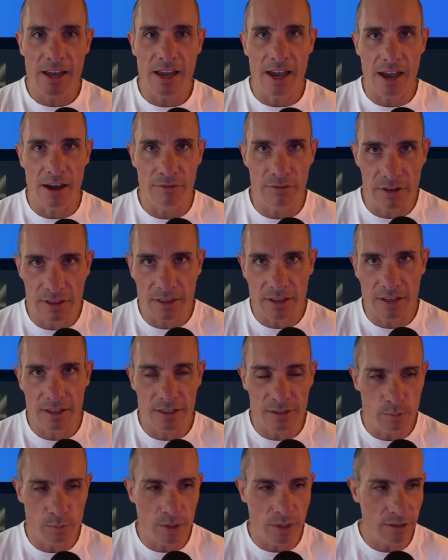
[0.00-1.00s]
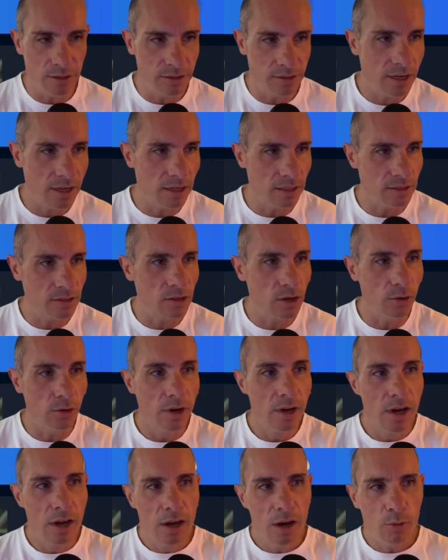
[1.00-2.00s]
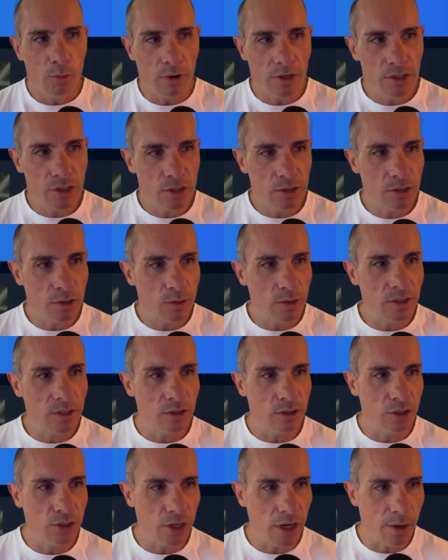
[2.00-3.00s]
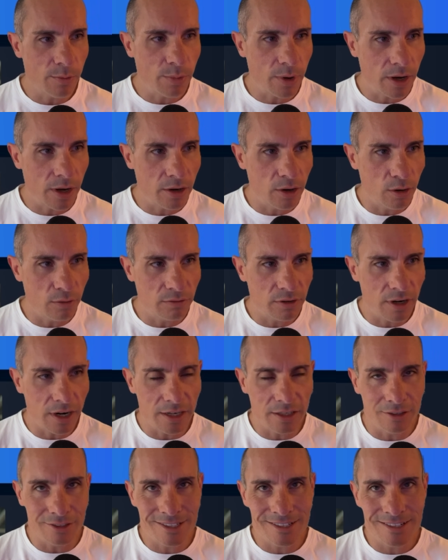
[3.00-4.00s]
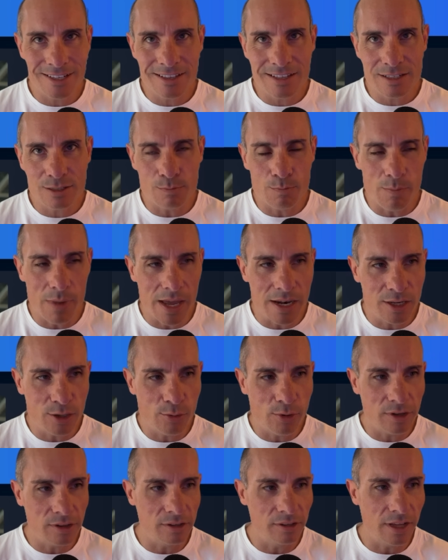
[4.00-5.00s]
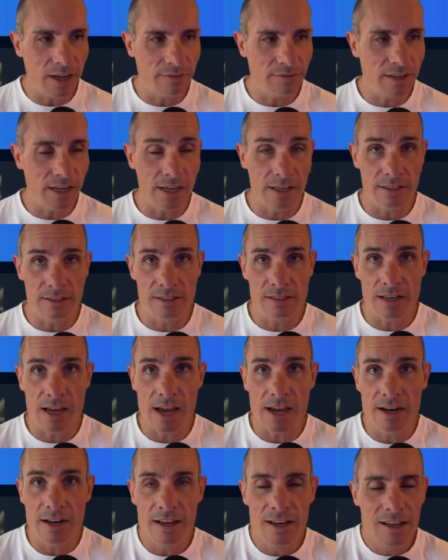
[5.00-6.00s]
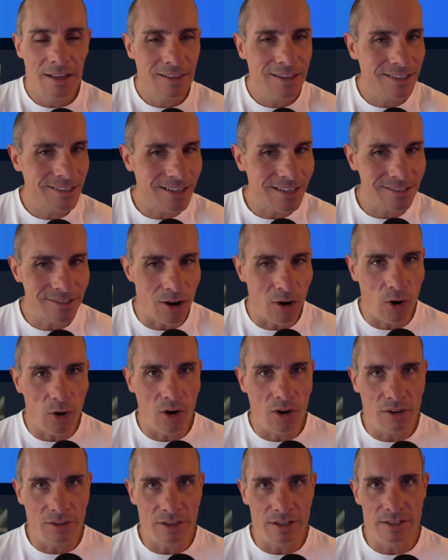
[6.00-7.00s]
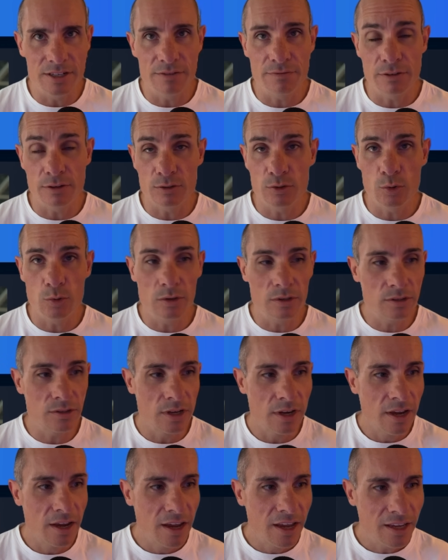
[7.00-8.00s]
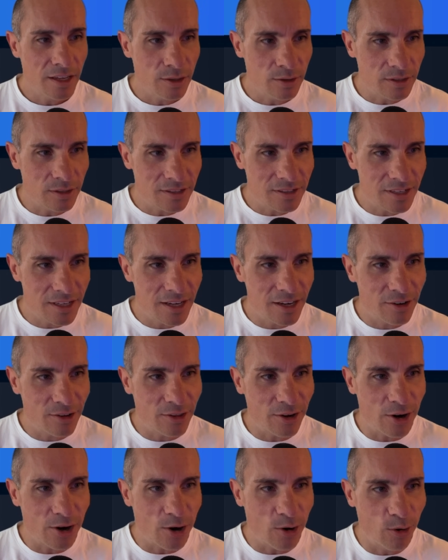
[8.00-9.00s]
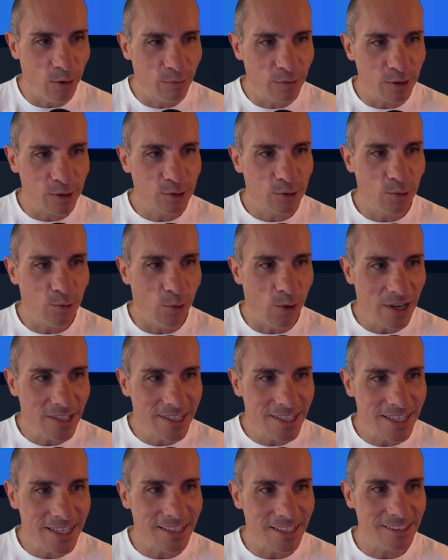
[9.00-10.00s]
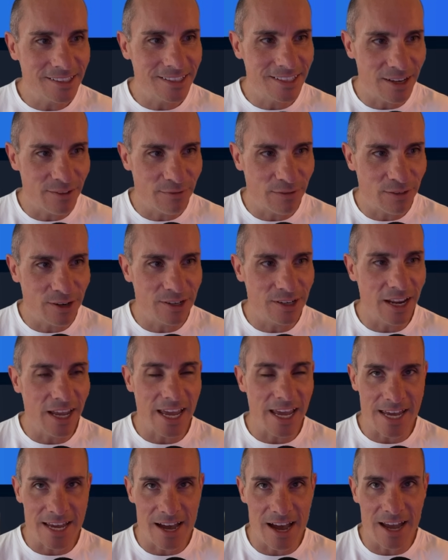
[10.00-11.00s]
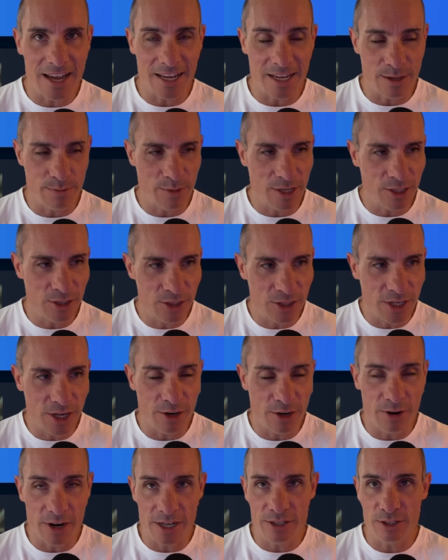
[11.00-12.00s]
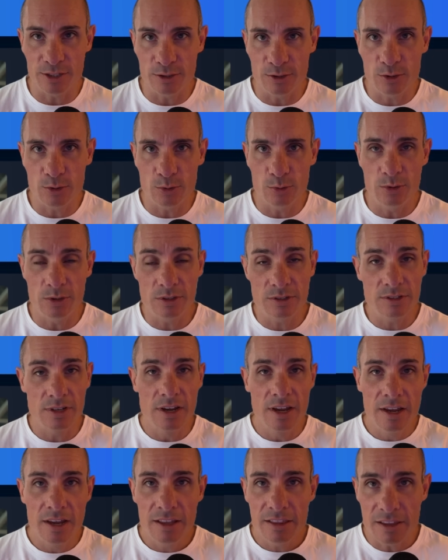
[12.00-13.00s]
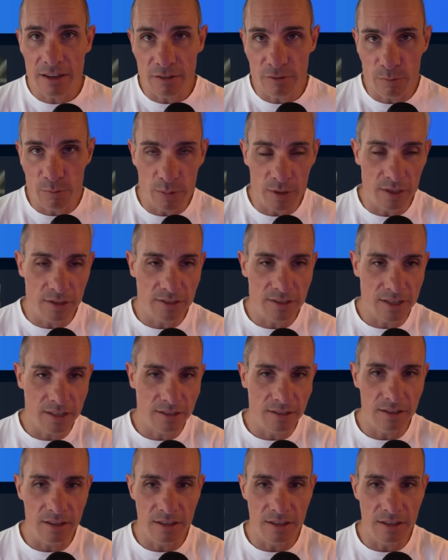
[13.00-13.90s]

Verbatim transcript: Everything is built in. So what you do is you jump on over and you'll see this menu on the left-hand side. This has all the different tools. You can see here there are over 20 different AI image generation tools that have built into